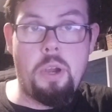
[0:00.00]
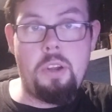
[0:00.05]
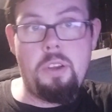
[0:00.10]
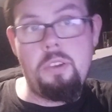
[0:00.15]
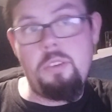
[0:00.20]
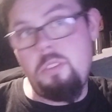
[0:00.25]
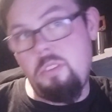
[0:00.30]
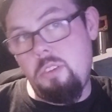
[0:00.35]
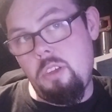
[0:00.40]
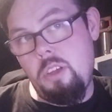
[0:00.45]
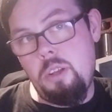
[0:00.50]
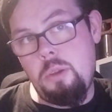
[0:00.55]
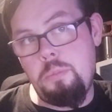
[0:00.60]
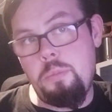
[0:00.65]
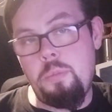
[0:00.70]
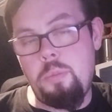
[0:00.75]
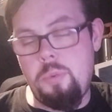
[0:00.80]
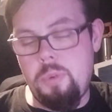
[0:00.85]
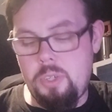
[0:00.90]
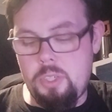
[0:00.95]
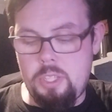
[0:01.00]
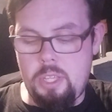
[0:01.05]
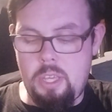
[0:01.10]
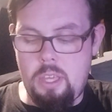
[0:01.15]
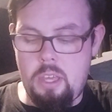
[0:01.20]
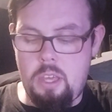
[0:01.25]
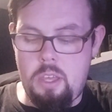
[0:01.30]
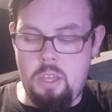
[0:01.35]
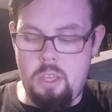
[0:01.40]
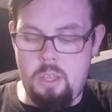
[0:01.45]
part of
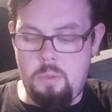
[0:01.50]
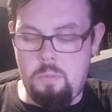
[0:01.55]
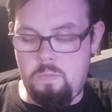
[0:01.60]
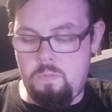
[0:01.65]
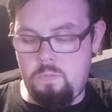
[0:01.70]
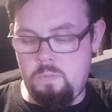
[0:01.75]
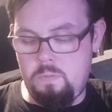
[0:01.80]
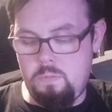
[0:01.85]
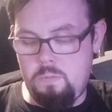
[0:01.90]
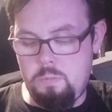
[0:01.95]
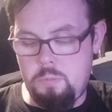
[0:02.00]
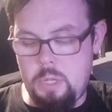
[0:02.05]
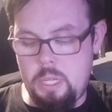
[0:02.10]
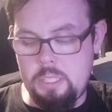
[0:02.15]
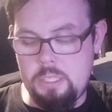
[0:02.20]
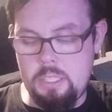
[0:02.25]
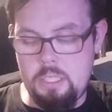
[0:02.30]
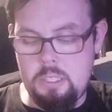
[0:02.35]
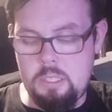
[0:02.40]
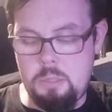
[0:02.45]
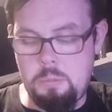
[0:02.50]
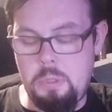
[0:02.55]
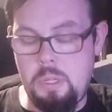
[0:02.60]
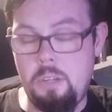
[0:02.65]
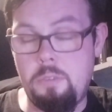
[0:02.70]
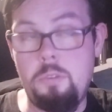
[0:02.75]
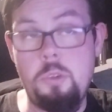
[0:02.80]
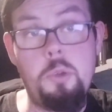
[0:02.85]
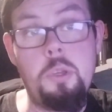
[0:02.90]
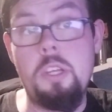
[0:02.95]
non-birthday. Basically, it's
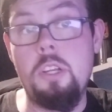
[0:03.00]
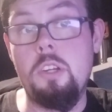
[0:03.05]
been a few